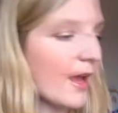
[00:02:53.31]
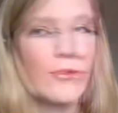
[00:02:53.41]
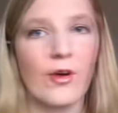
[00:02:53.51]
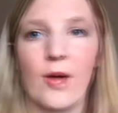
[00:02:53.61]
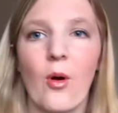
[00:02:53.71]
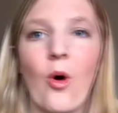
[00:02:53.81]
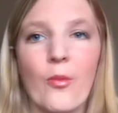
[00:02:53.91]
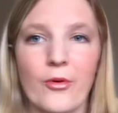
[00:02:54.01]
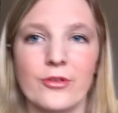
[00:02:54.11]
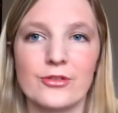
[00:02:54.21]
I brought
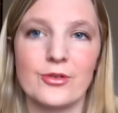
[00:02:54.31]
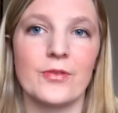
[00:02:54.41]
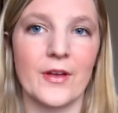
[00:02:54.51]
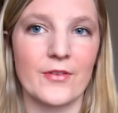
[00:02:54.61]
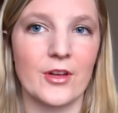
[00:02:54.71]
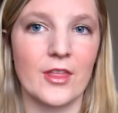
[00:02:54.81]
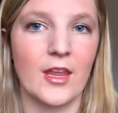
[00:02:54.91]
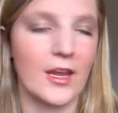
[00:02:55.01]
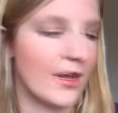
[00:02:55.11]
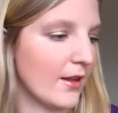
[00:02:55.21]
almost two of
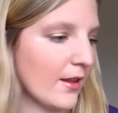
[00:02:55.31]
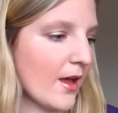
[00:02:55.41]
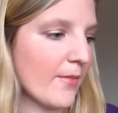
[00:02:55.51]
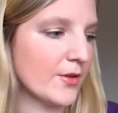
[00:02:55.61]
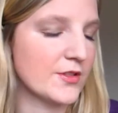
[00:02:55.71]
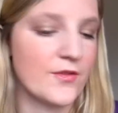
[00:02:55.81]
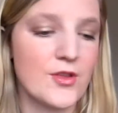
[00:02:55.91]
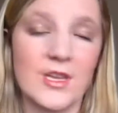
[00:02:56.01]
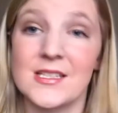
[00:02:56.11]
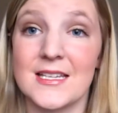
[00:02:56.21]
everything. Um, there's a few
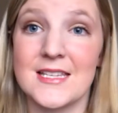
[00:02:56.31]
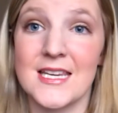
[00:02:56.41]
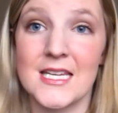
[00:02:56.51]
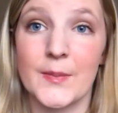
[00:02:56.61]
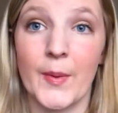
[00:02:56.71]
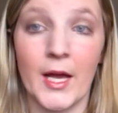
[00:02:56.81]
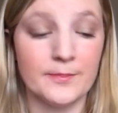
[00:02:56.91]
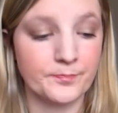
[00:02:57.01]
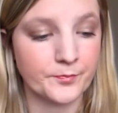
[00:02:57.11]
things I didn't, but